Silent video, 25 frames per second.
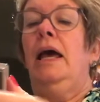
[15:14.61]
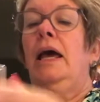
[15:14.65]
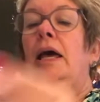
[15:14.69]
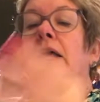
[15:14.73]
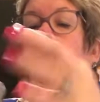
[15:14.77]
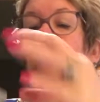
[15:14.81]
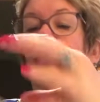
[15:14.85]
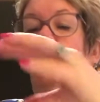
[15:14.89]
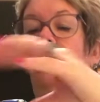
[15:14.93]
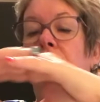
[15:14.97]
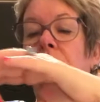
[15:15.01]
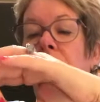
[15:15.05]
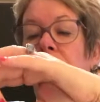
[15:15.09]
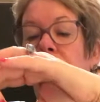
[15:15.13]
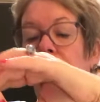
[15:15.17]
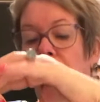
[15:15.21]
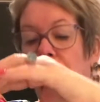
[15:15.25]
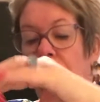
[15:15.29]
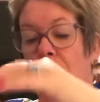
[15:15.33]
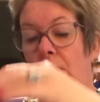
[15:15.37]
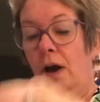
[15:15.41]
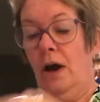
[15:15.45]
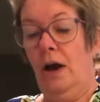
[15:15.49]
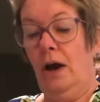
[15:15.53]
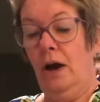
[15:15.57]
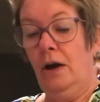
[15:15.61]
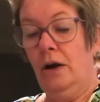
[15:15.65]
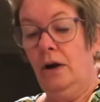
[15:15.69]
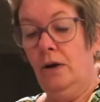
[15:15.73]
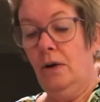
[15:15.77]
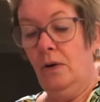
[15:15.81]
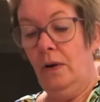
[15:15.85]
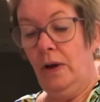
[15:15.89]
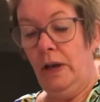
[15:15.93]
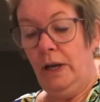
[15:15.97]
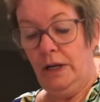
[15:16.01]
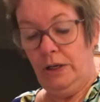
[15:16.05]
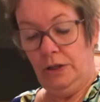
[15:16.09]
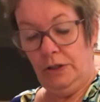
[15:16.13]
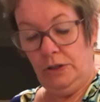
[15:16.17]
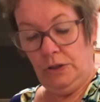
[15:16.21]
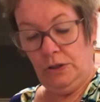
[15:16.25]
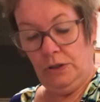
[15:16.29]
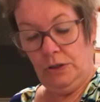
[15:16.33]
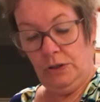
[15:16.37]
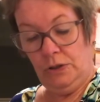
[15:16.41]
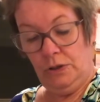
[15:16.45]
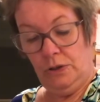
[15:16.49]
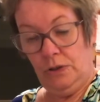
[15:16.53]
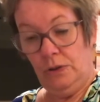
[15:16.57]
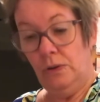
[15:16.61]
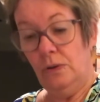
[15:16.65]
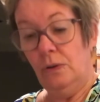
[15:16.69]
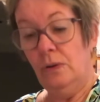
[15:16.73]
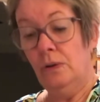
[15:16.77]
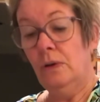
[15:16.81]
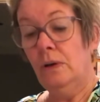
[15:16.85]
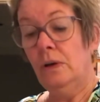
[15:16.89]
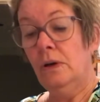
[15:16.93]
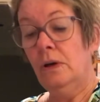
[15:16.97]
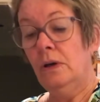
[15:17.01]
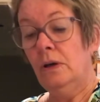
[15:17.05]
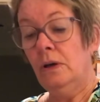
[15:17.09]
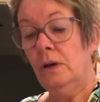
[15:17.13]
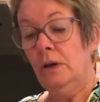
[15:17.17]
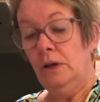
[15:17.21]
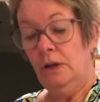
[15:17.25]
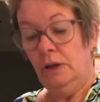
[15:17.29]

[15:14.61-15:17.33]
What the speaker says: and you are going to